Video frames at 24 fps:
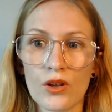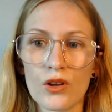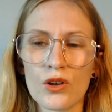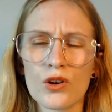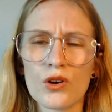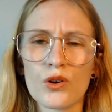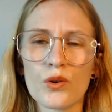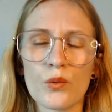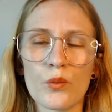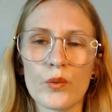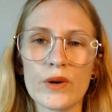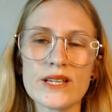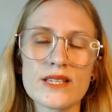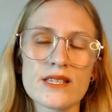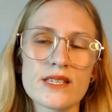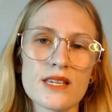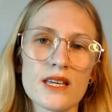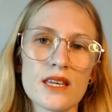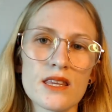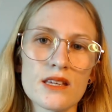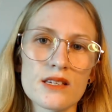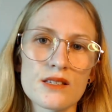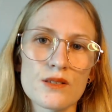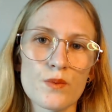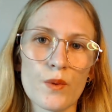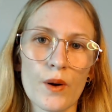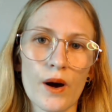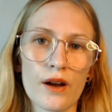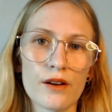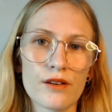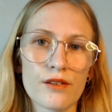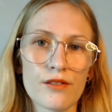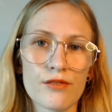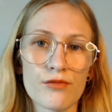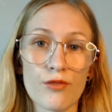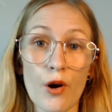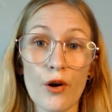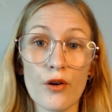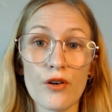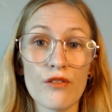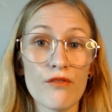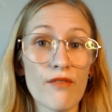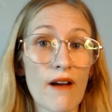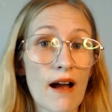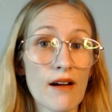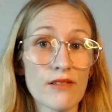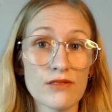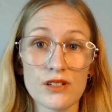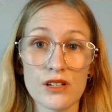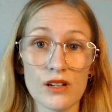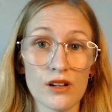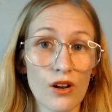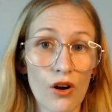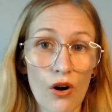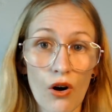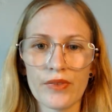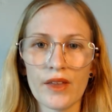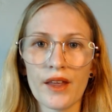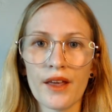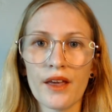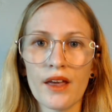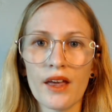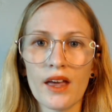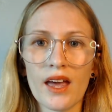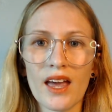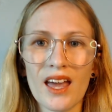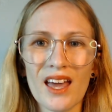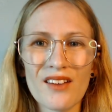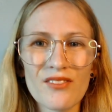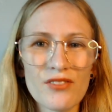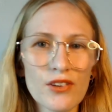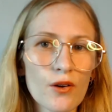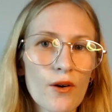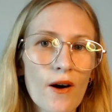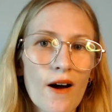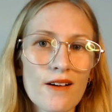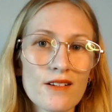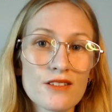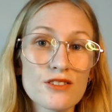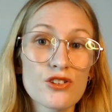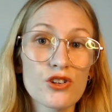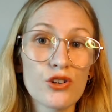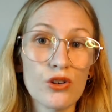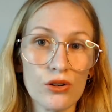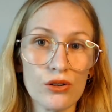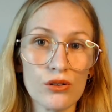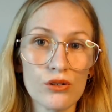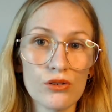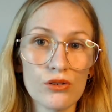We see this word thrown around a lot. If you ask Google the